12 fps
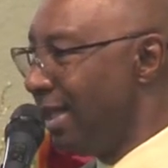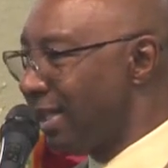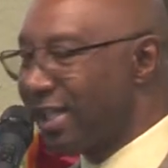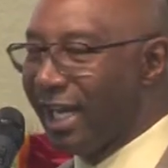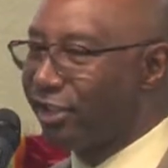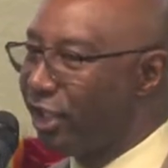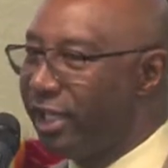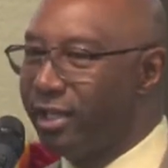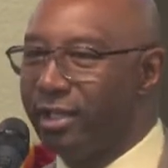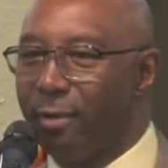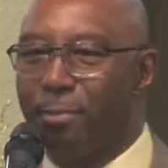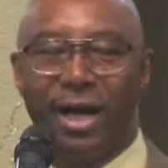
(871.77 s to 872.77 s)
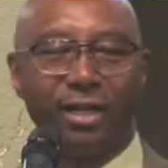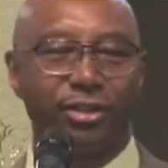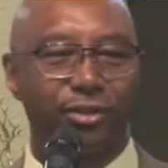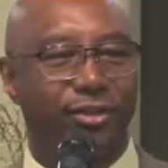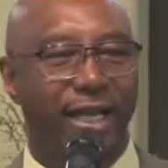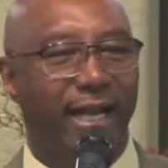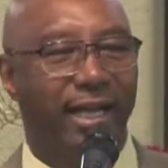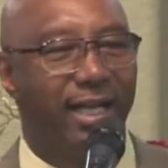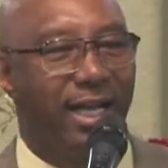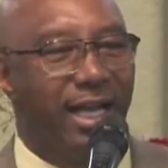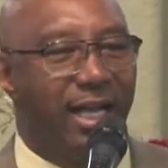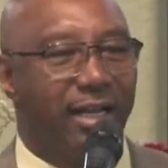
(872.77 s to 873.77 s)
Can't you hear the apostle say,
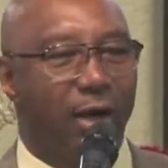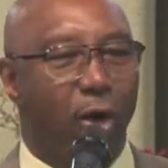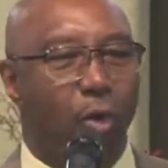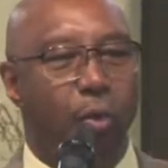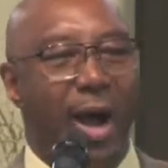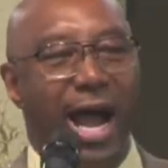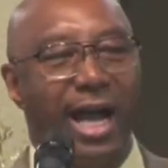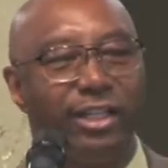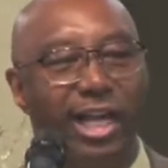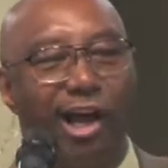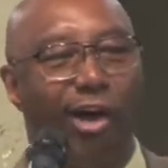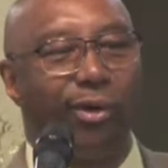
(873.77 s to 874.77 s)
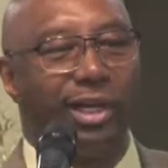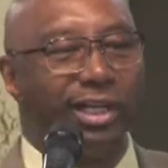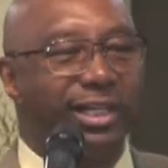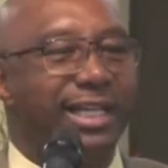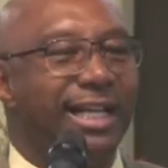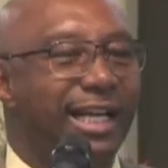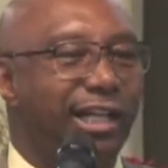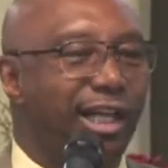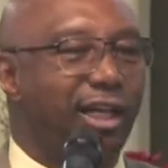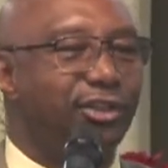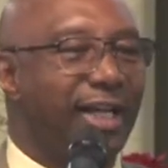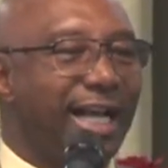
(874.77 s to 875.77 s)
Why y'all looking at
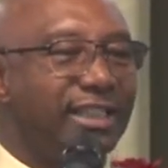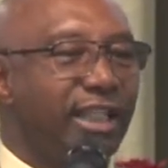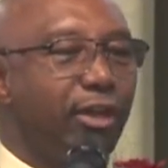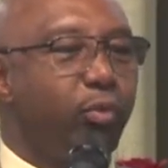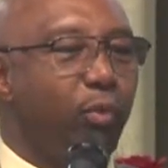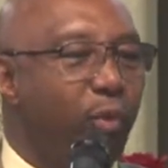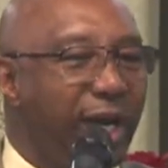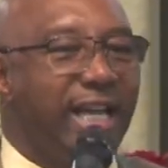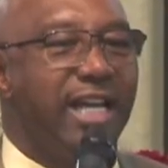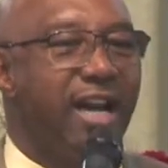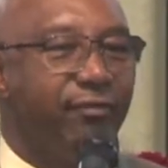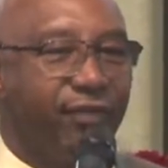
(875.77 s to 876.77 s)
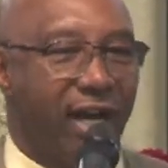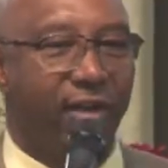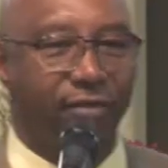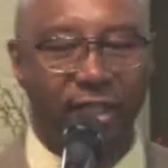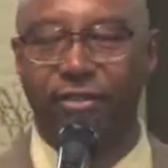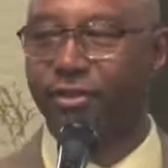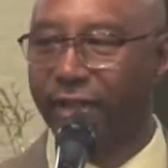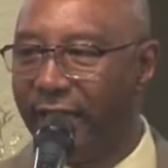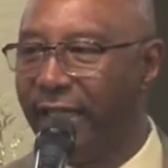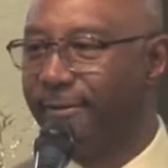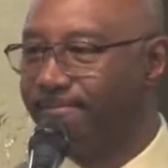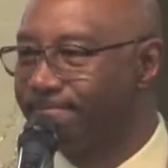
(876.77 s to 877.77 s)
us as if we have done this
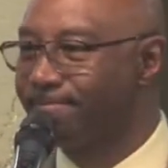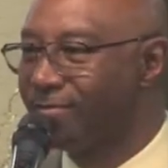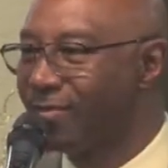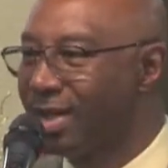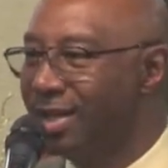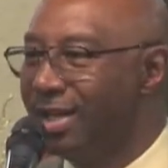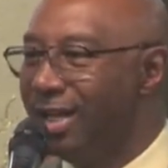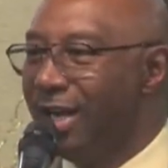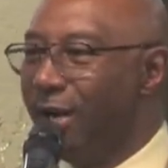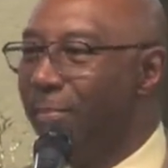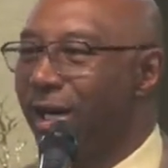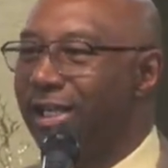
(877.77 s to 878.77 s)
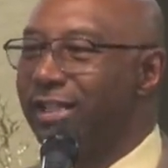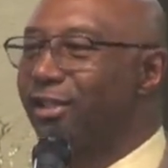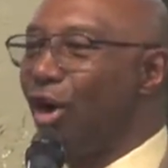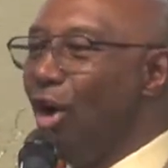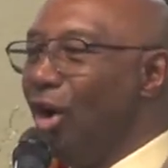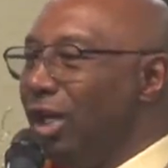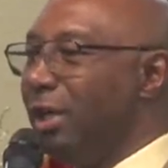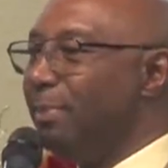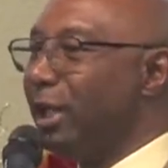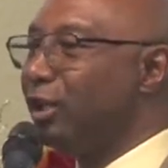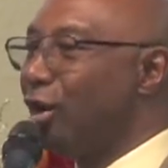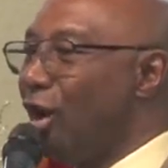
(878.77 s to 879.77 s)
thing? But it's only
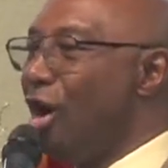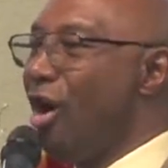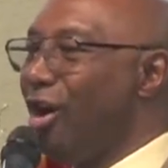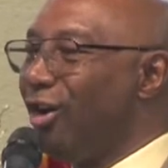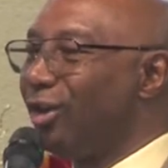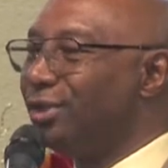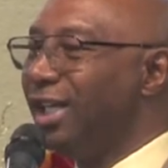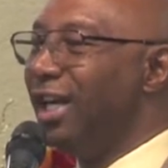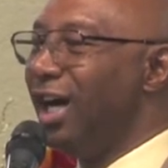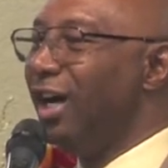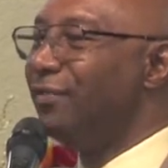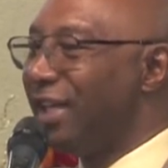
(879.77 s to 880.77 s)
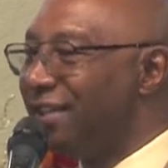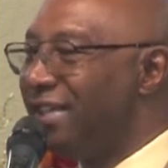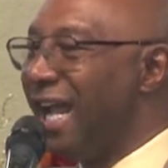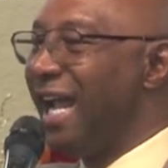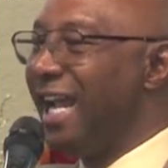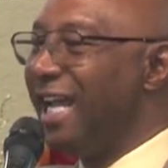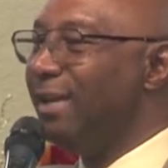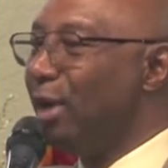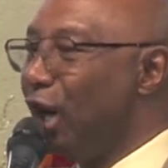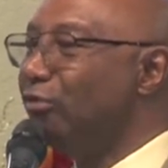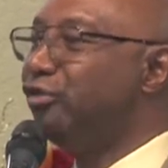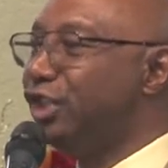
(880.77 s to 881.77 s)
because of the name
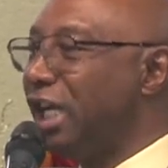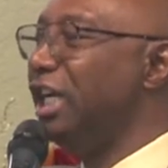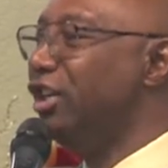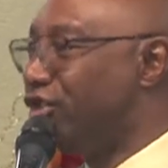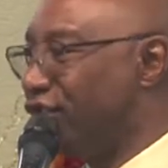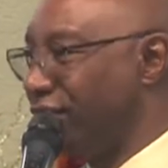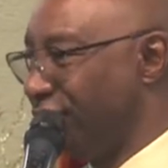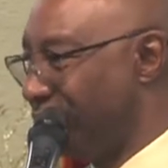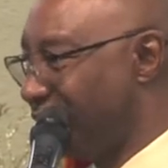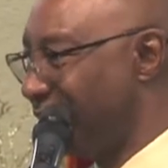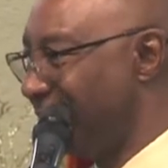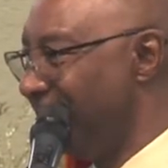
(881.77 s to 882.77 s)
of Jesus